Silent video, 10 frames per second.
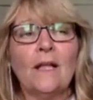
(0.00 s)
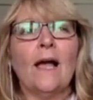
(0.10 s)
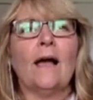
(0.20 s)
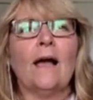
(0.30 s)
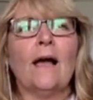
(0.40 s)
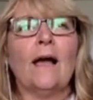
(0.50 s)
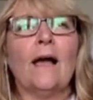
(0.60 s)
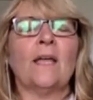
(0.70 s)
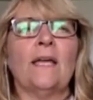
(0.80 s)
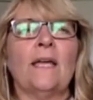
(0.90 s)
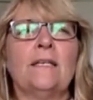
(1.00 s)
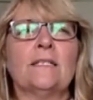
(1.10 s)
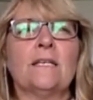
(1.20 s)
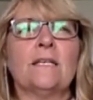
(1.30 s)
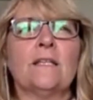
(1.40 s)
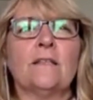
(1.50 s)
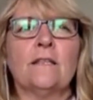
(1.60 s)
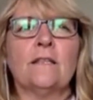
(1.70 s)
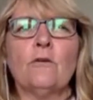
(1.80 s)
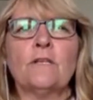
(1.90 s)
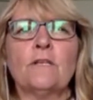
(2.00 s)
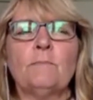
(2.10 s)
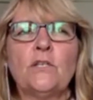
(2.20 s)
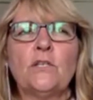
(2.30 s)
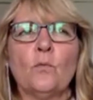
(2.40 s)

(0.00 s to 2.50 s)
and there are special.